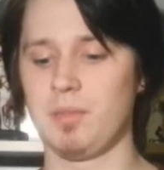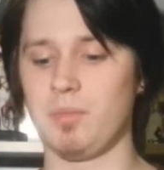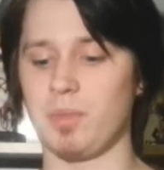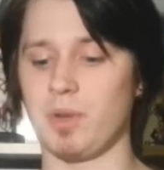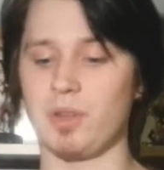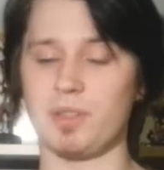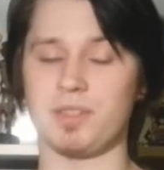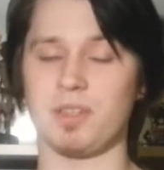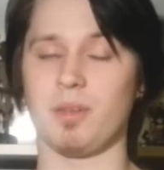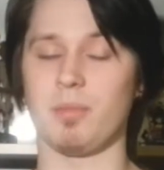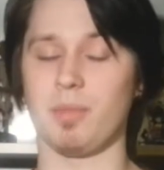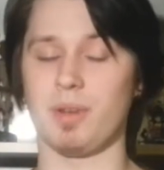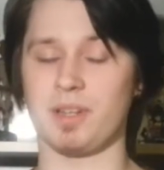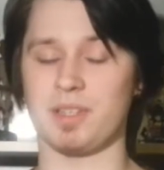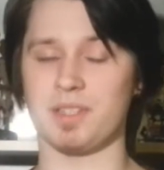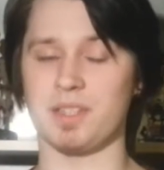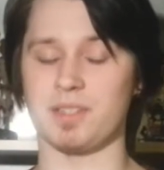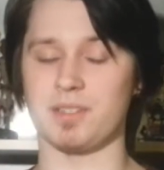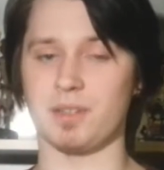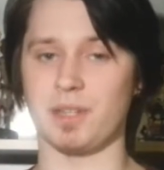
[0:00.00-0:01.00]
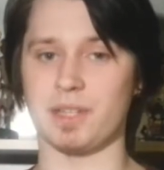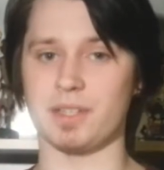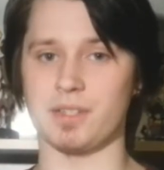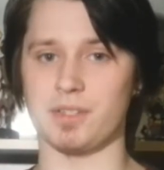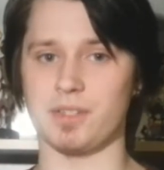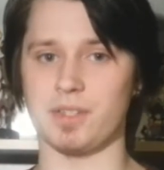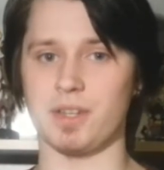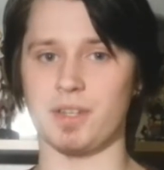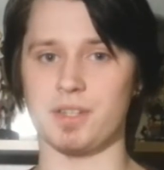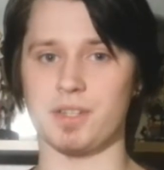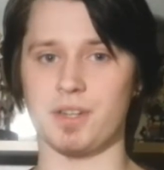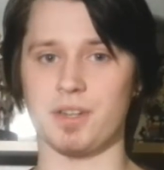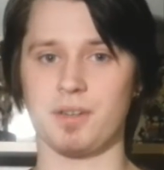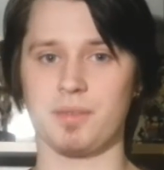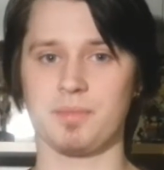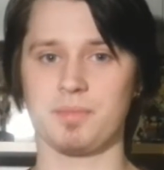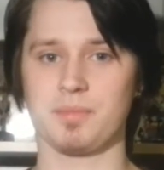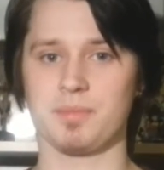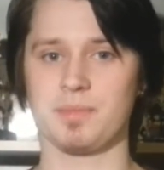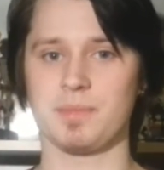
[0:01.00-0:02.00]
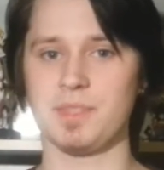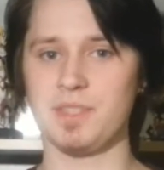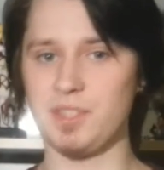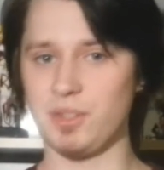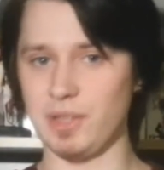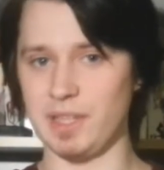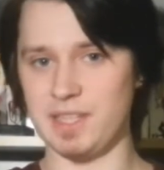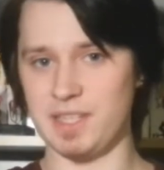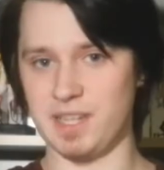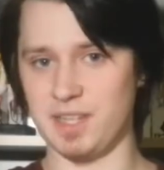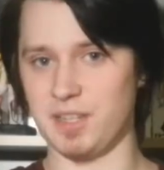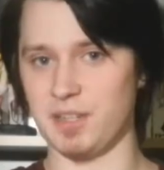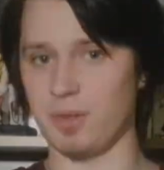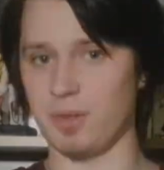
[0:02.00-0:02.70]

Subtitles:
but also unbox this collector's edition. So let's get